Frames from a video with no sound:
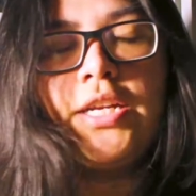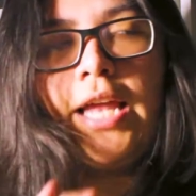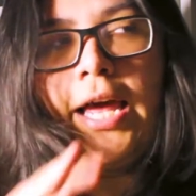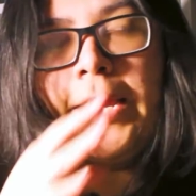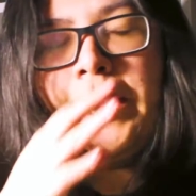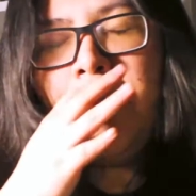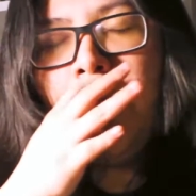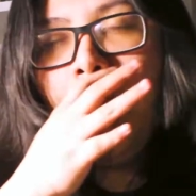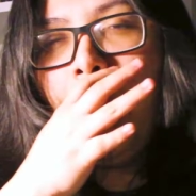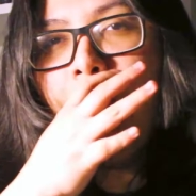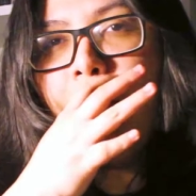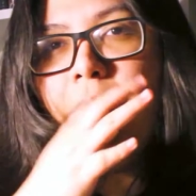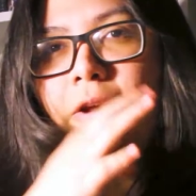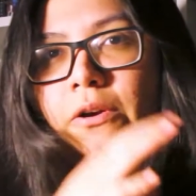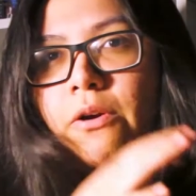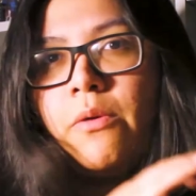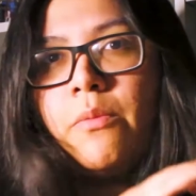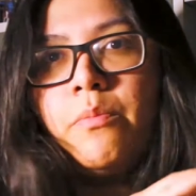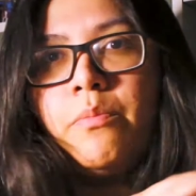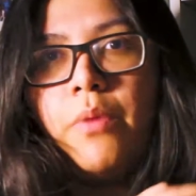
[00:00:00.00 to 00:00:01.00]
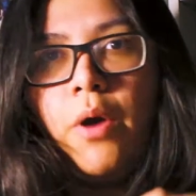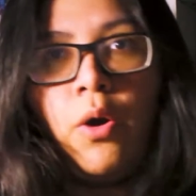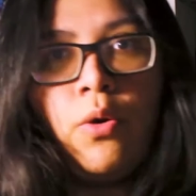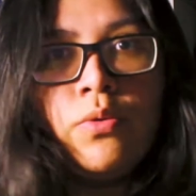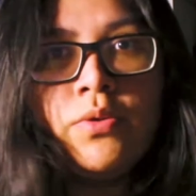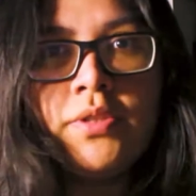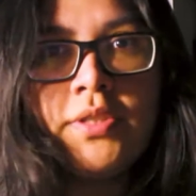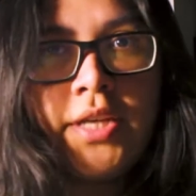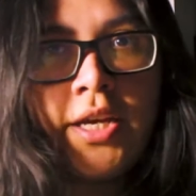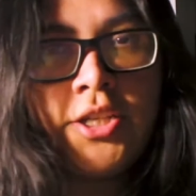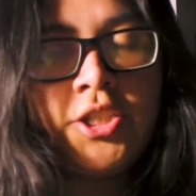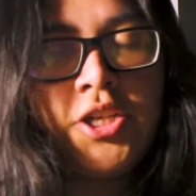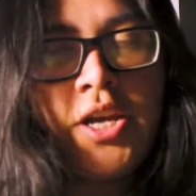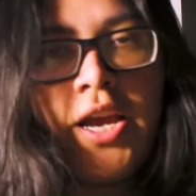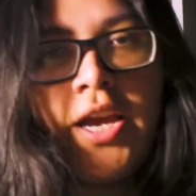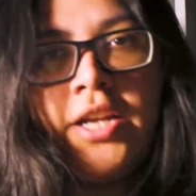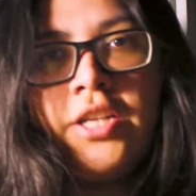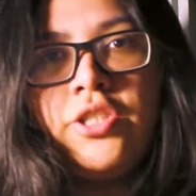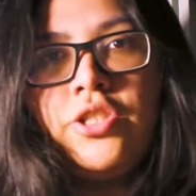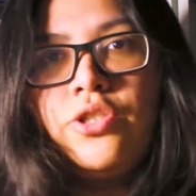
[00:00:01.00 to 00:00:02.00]
Like your bones get
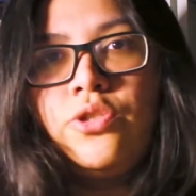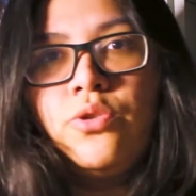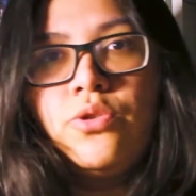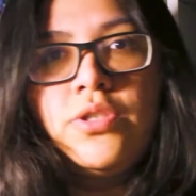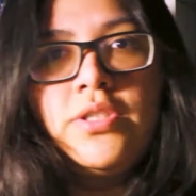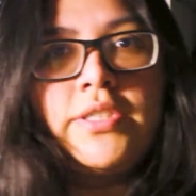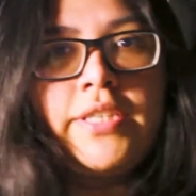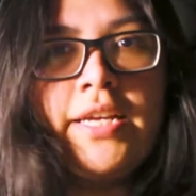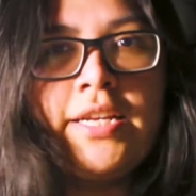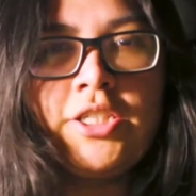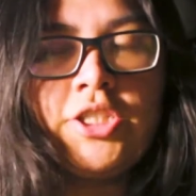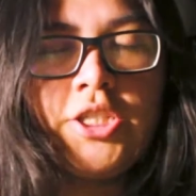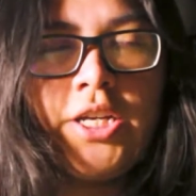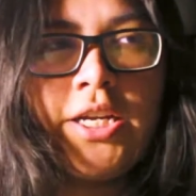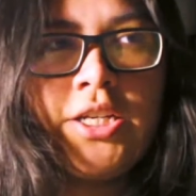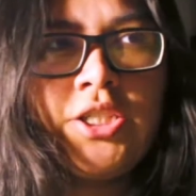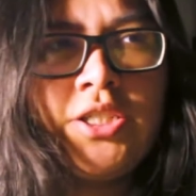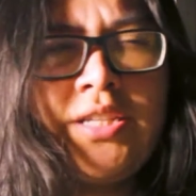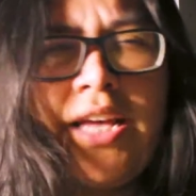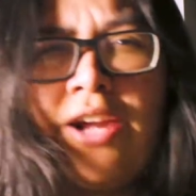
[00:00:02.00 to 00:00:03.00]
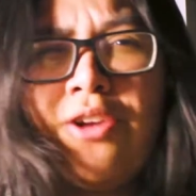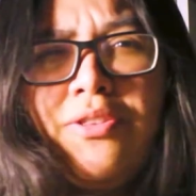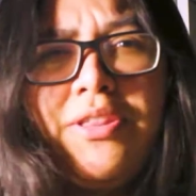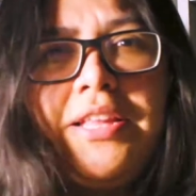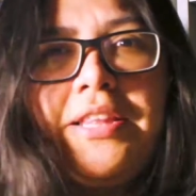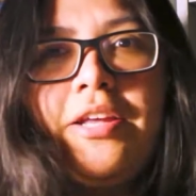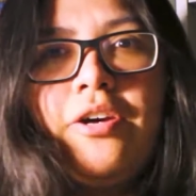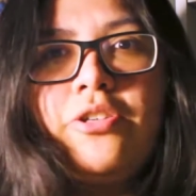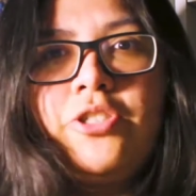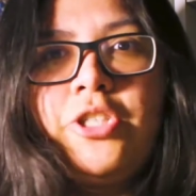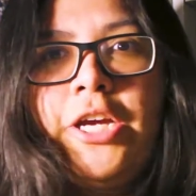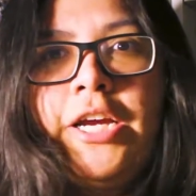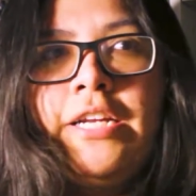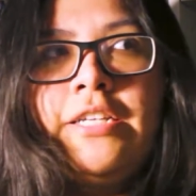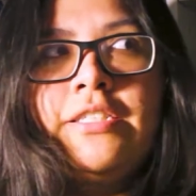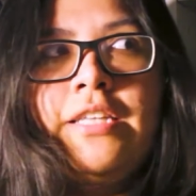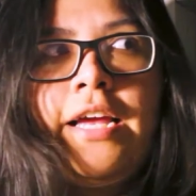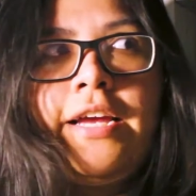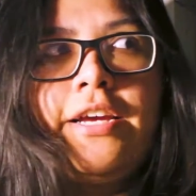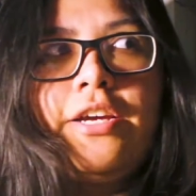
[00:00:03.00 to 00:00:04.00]
changed, your skin changes. I don't think they'll
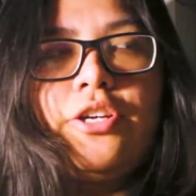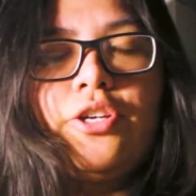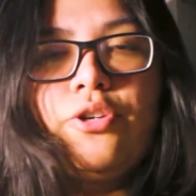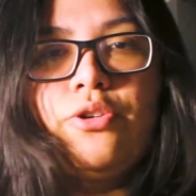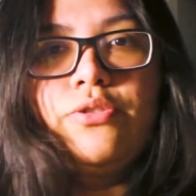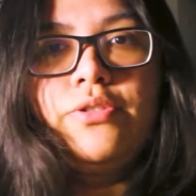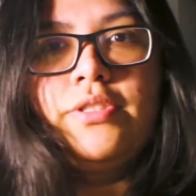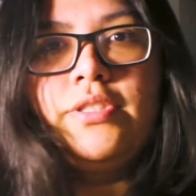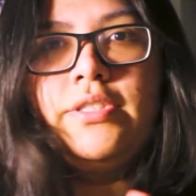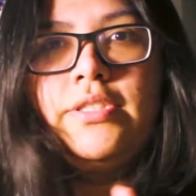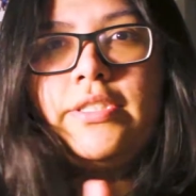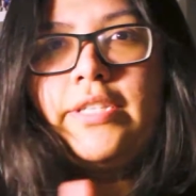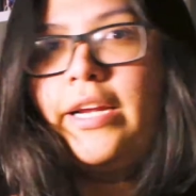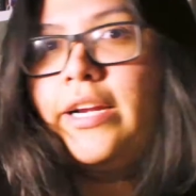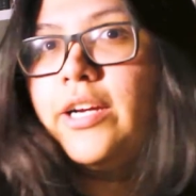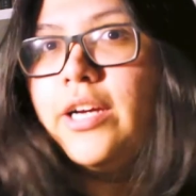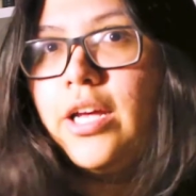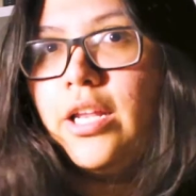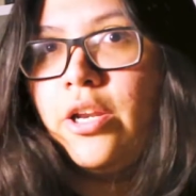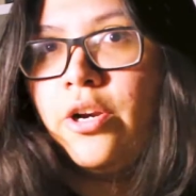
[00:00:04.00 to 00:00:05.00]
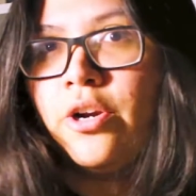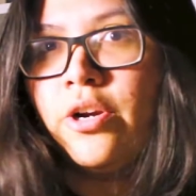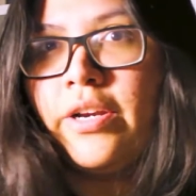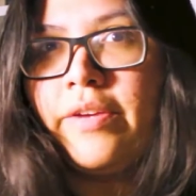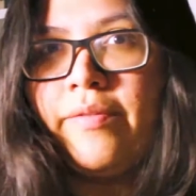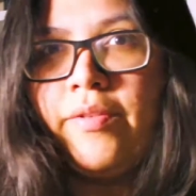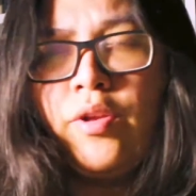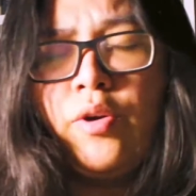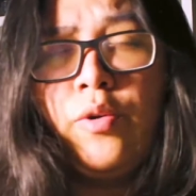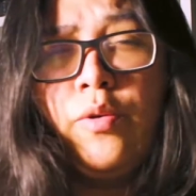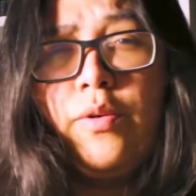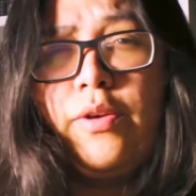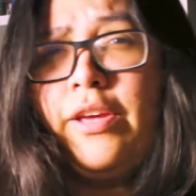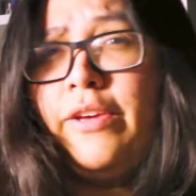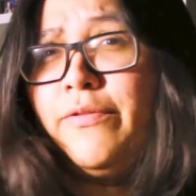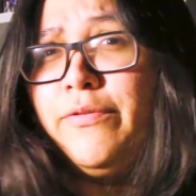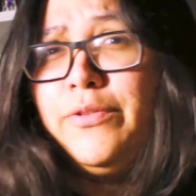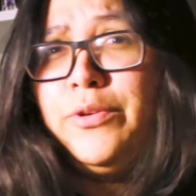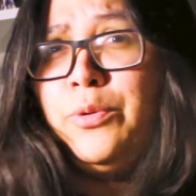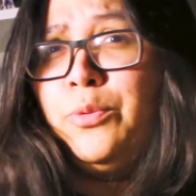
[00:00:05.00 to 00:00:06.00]
change like your skin color, even though
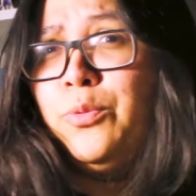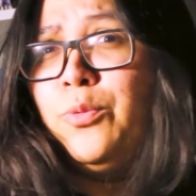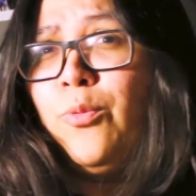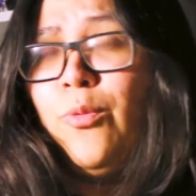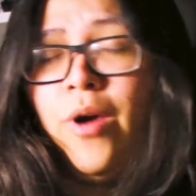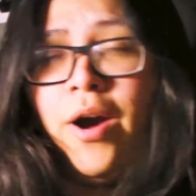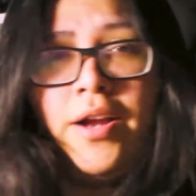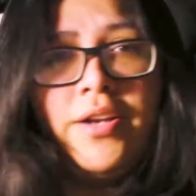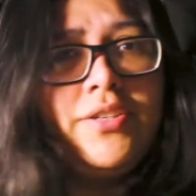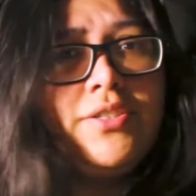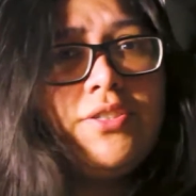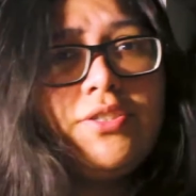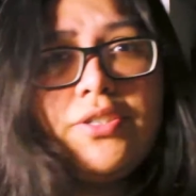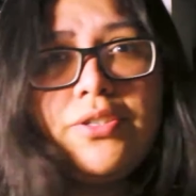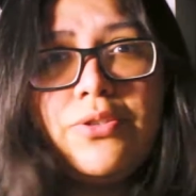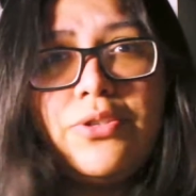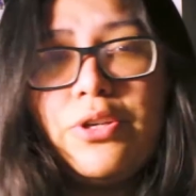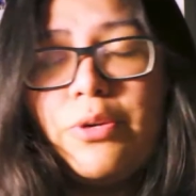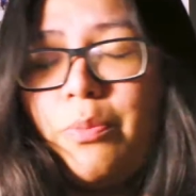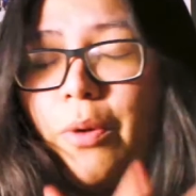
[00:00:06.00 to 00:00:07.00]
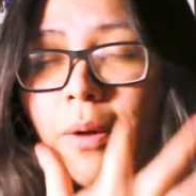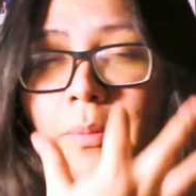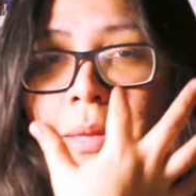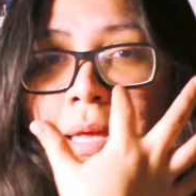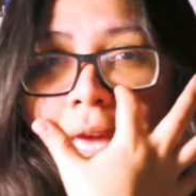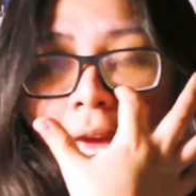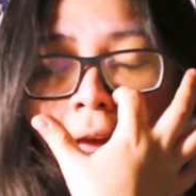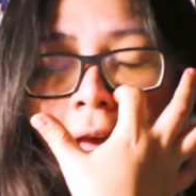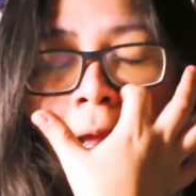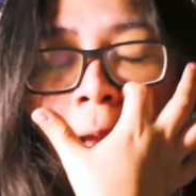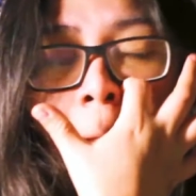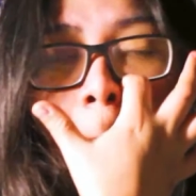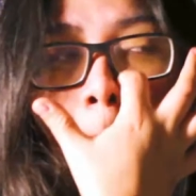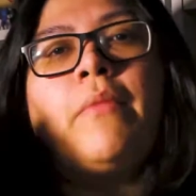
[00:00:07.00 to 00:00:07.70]
if you want to you probably can.